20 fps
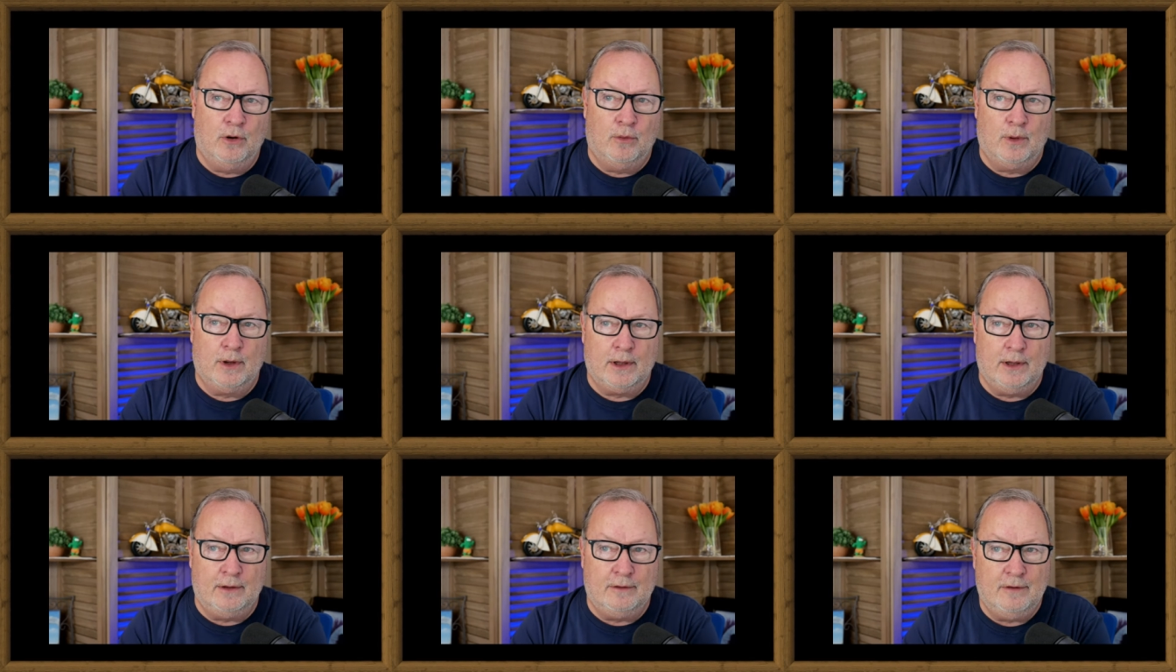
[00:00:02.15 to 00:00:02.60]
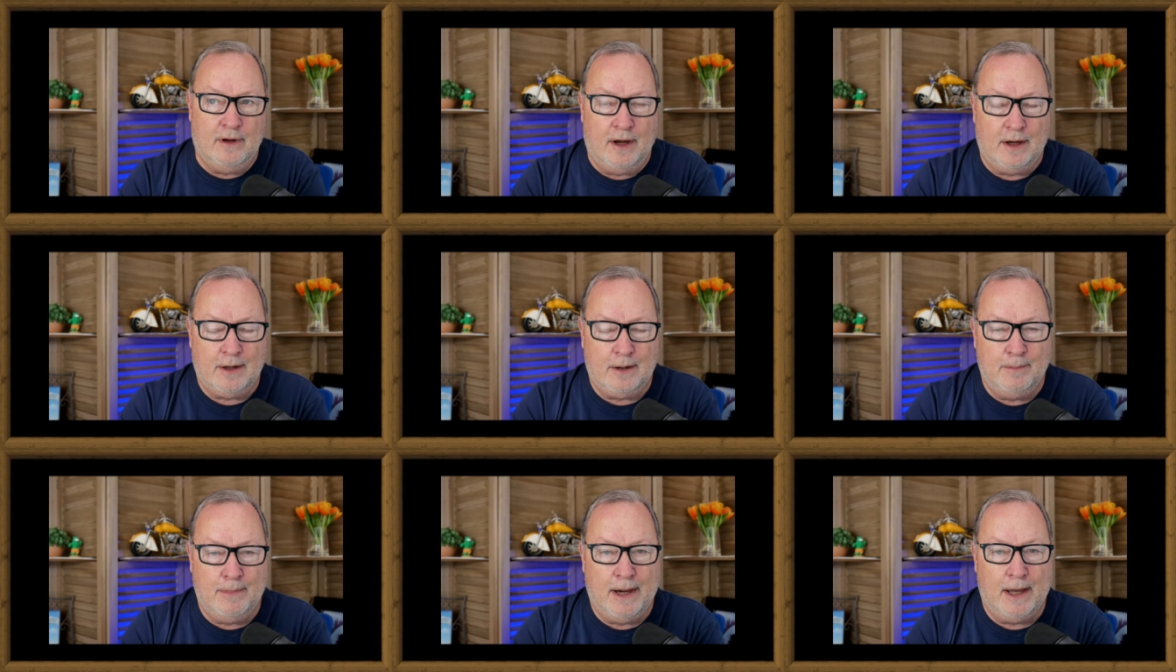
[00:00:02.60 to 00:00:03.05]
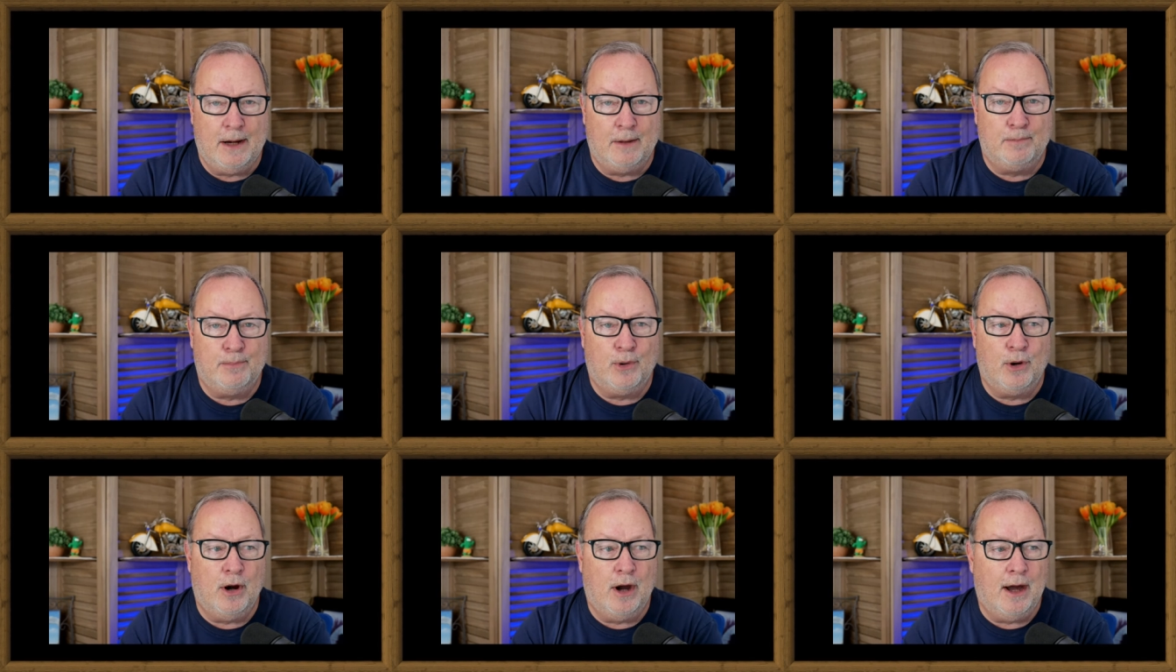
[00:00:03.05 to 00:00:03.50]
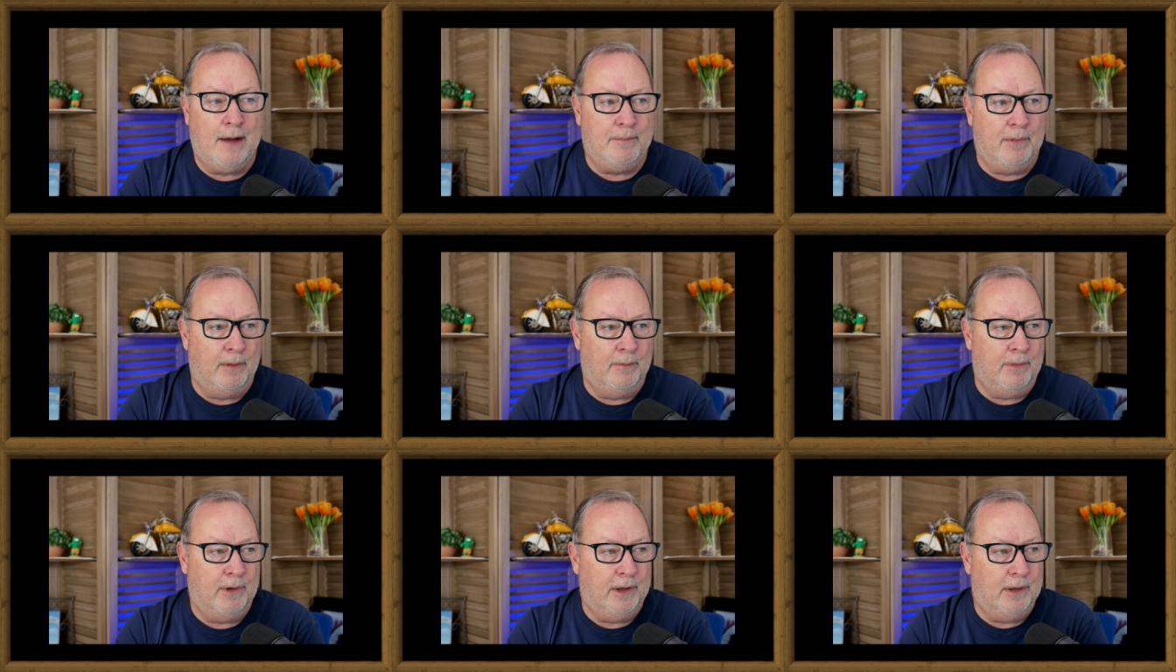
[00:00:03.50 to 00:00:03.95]
We're going to talk about a
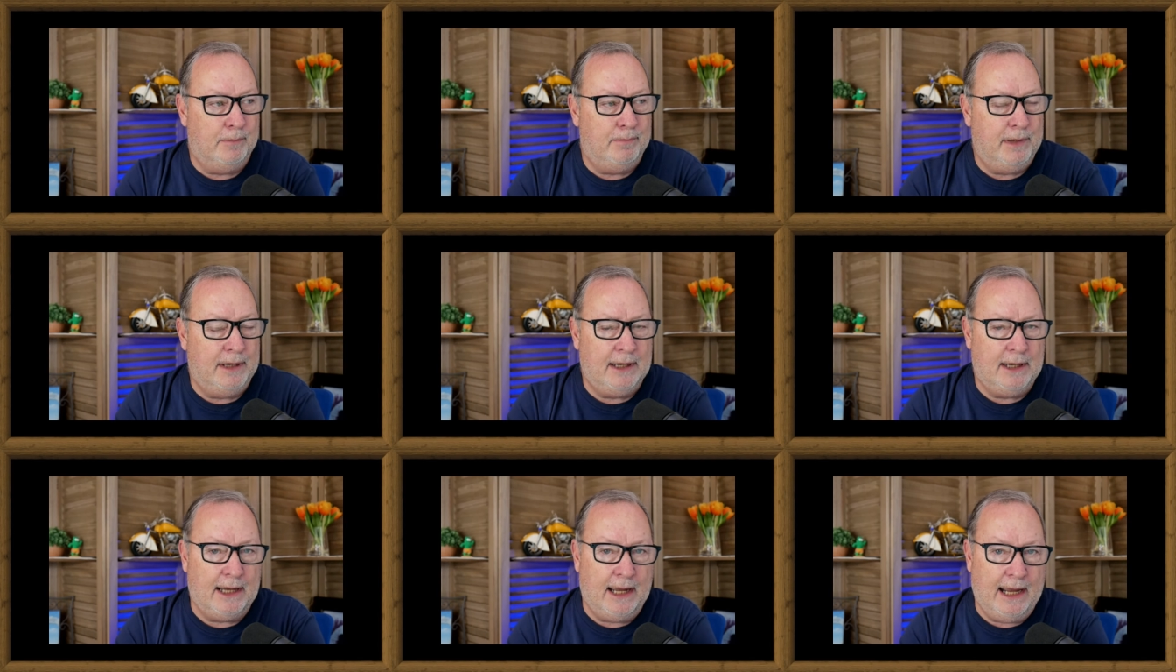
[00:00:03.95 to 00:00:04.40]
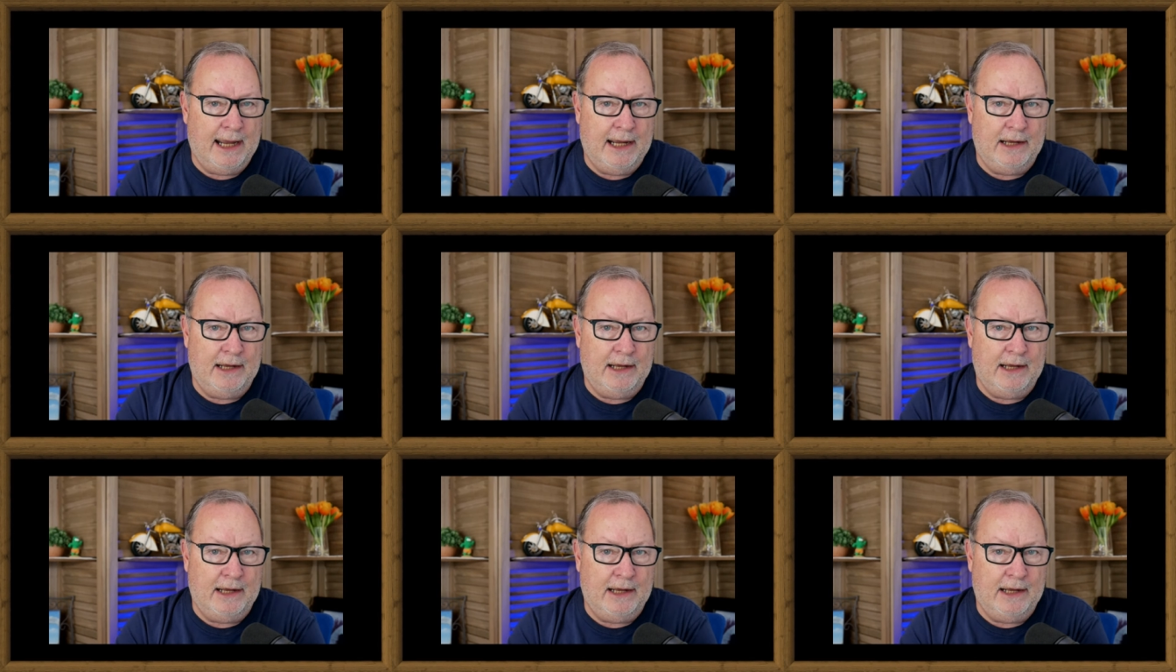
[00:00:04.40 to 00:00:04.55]
problem with a big